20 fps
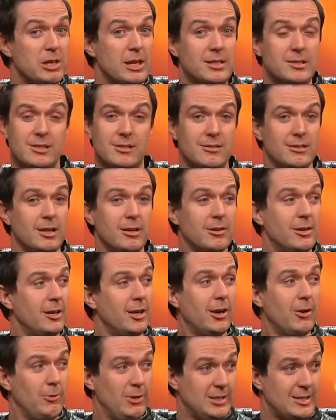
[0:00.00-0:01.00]
It's no, no,
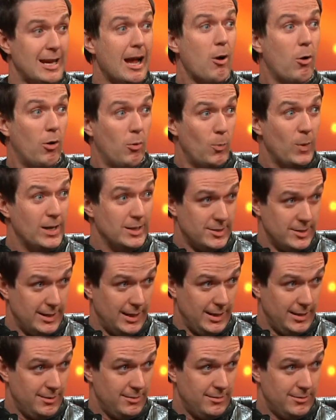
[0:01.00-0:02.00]
no. It's out on Wednesday.
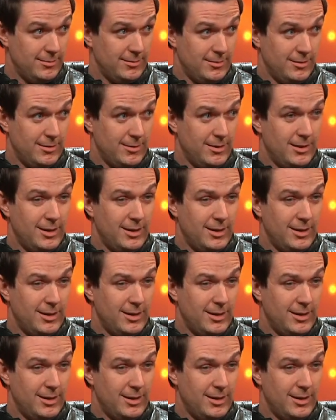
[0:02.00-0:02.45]
Deliver. Right.